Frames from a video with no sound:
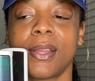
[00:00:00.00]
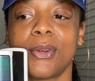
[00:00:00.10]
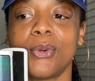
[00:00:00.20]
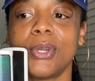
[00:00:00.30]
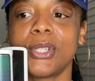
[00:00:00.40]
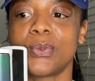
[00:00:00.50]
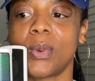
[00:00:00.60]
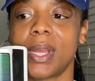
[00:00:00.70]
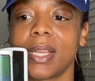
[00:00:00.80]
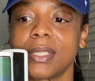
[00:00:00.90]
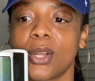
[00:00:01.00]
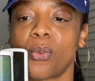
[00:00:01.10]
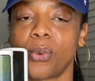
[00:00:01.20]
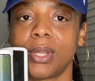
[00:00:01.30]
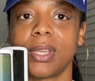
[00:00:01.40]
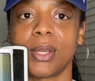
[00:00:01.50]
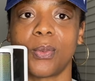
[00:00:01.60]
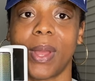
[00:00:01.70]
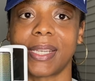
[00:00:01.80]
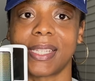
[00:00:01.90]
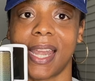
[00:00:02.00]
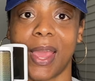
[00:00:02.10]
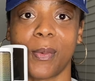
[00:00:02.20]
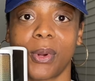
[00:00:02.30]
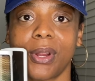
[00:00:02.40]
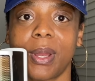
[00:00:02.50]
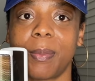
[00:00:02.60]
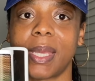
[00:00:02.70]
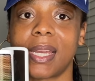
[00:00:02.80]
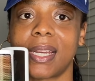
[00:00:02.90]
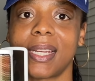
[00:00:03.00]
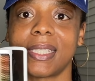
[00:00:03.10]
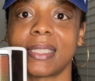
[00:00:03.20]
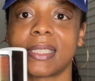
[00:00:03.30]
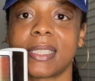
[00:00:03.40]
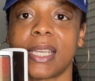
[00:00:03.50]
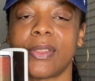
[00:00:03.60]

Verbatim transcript: Hooters was a really good way to network because